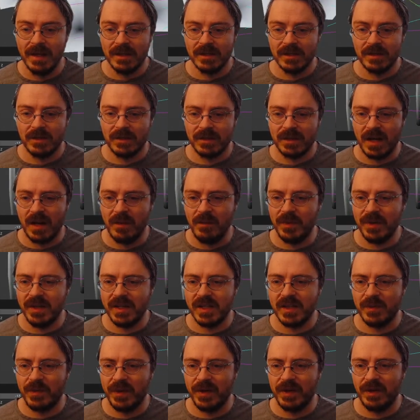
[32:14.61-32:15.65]
So this
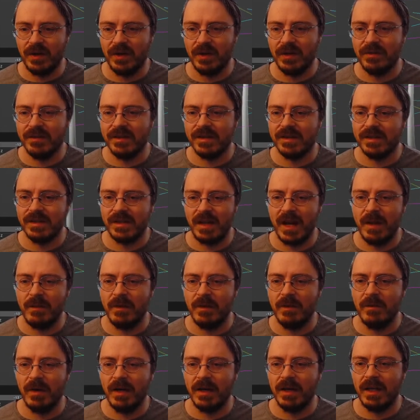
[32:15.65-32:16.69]
company spent all of this time
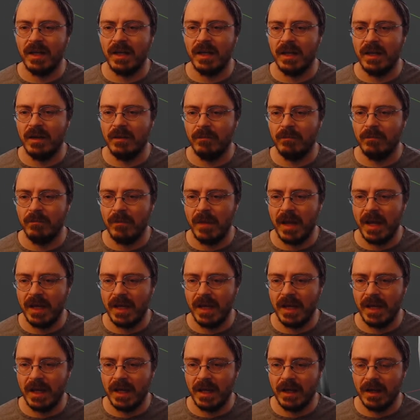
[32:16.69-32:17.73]
and money
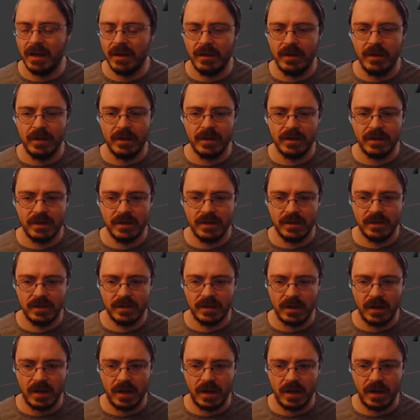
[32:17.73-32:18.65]
making this